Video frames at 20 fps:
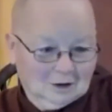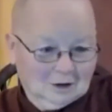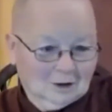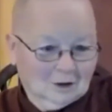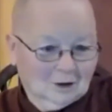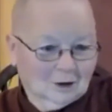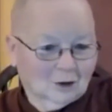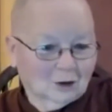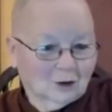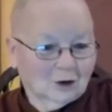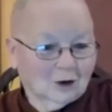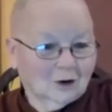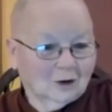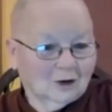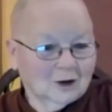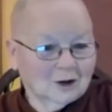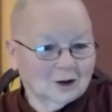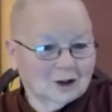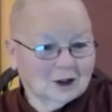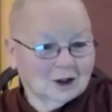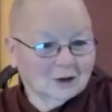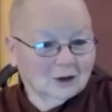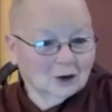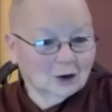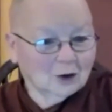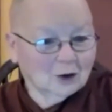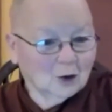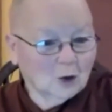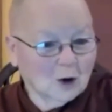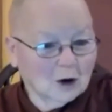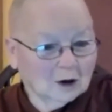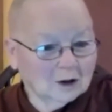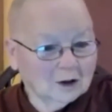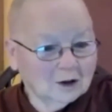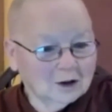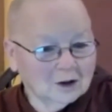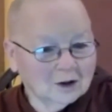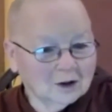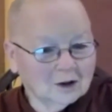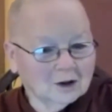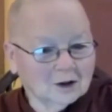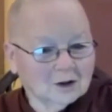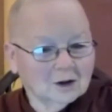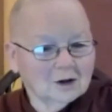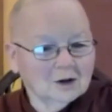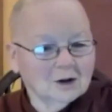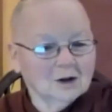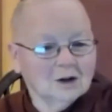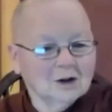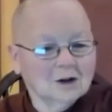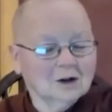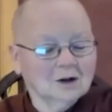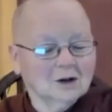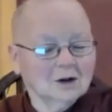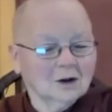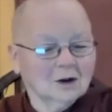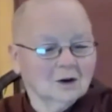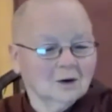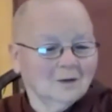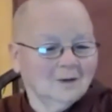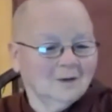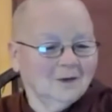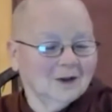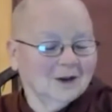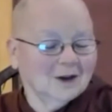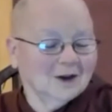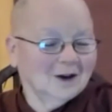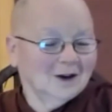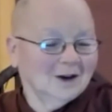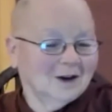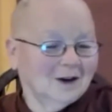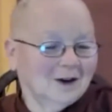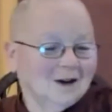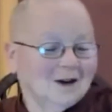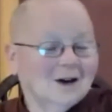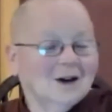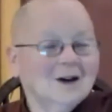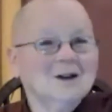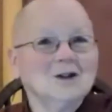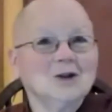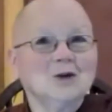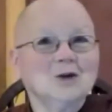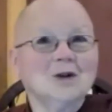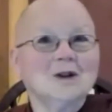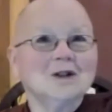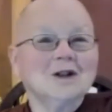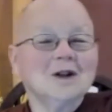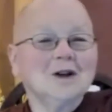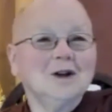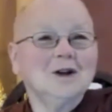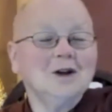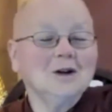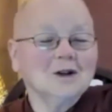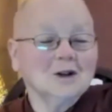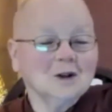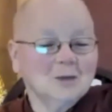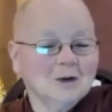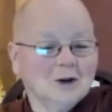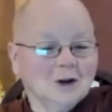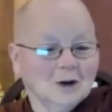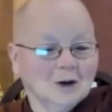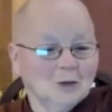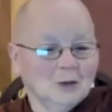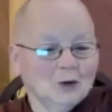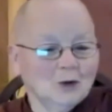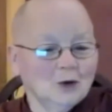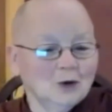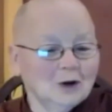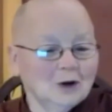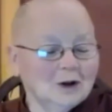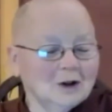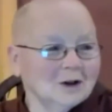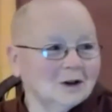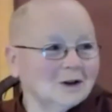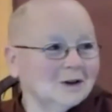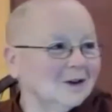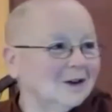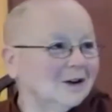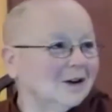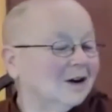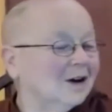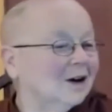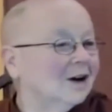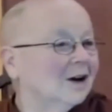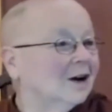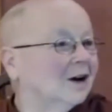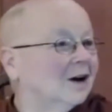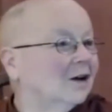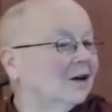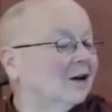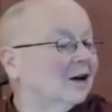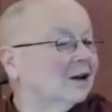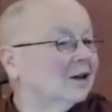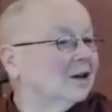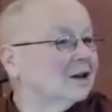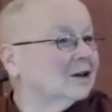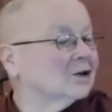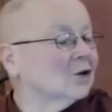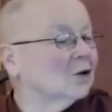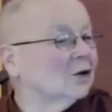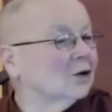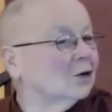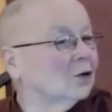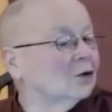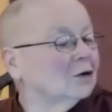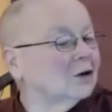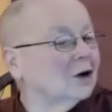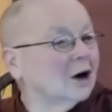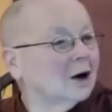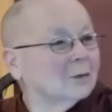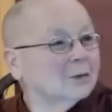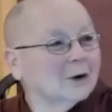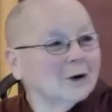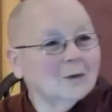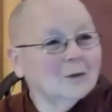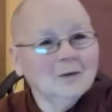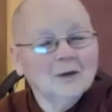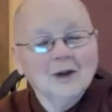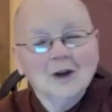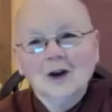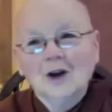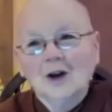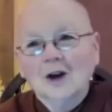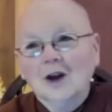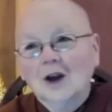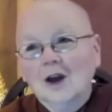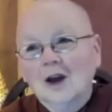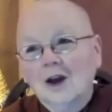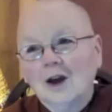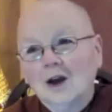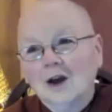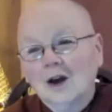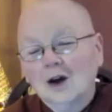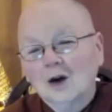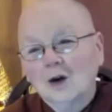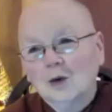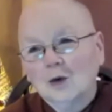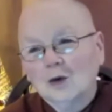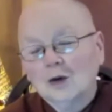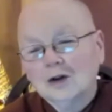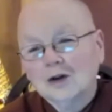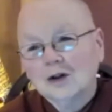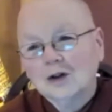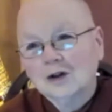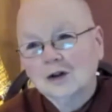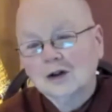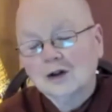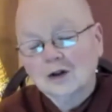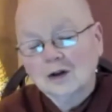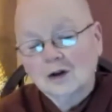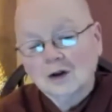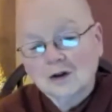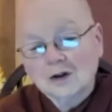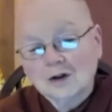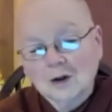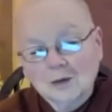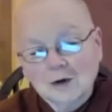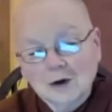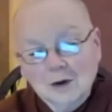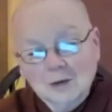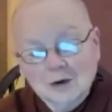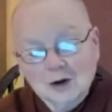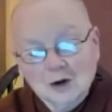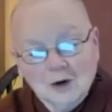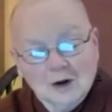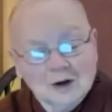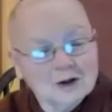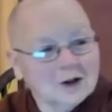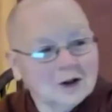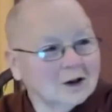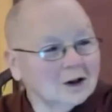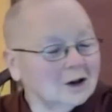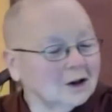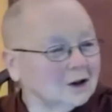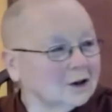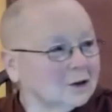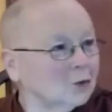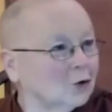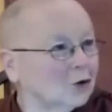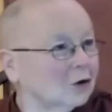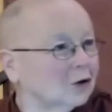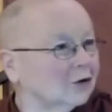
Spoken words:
third of these 7 good qualities is, it's translated here as being prudent. That's called otapa, which is sometimes translated as moral